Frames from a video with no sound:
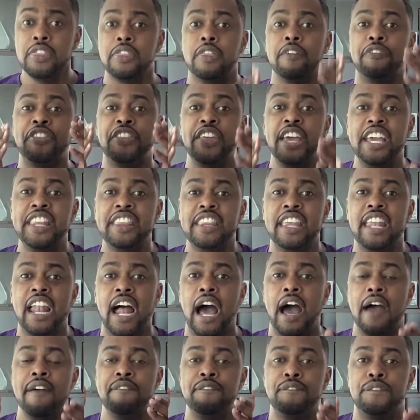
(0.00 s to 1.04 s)
The thing that
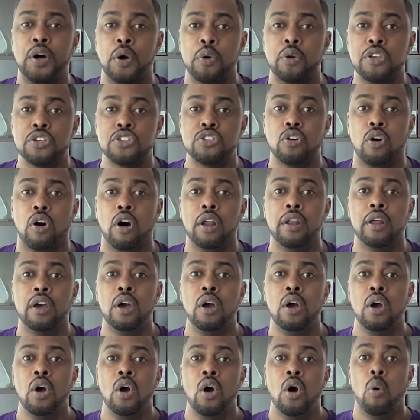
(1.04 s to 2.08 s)
I focused on
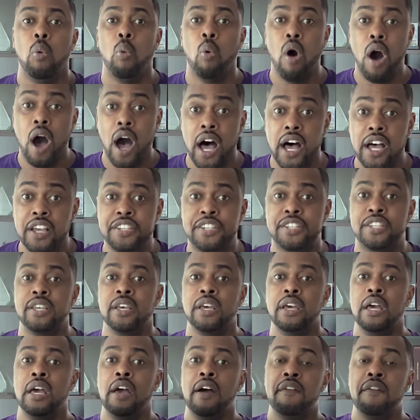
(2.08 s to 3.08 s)
was